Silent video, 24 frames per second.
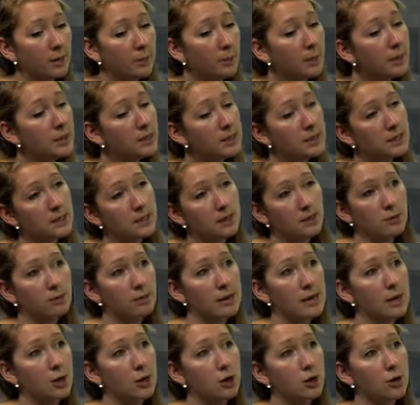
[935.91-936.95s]
put into the
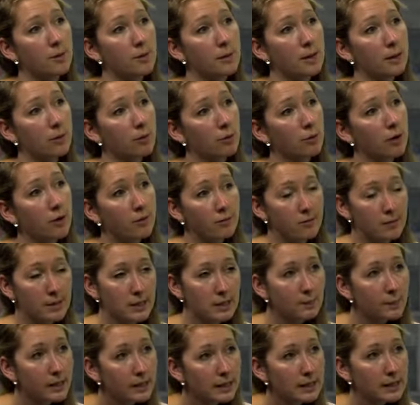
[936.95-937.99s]
real economy through government
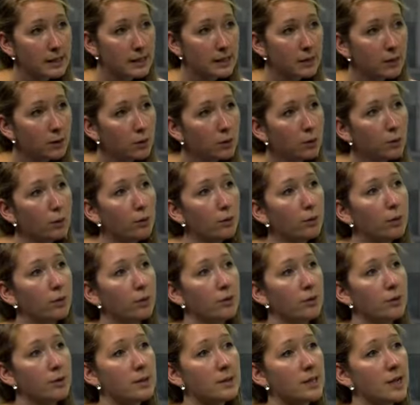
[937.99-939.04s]
spending or
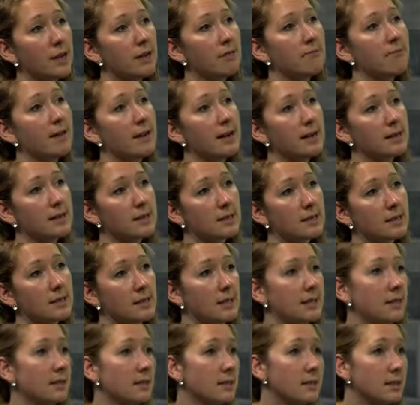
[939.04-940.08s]
through direct
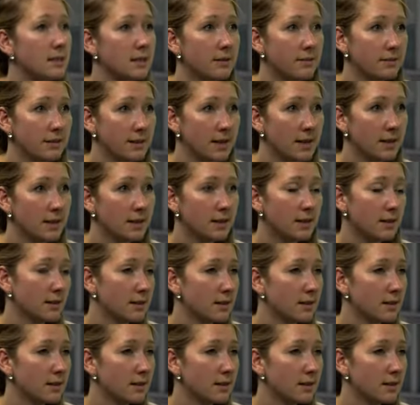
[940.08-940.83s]
citizens' dividend,